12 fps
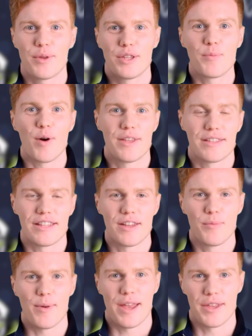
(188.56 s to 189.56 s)
would you want to see
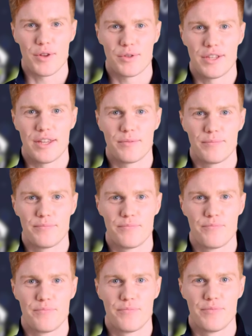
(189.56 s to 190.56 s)
in Lightyear 2?
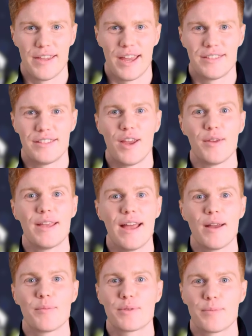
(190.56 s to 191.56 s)
Let us know in the
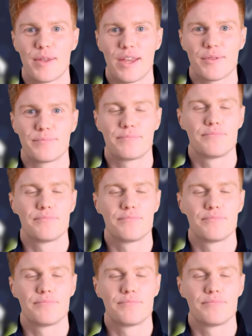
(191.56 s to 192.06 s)
comments below.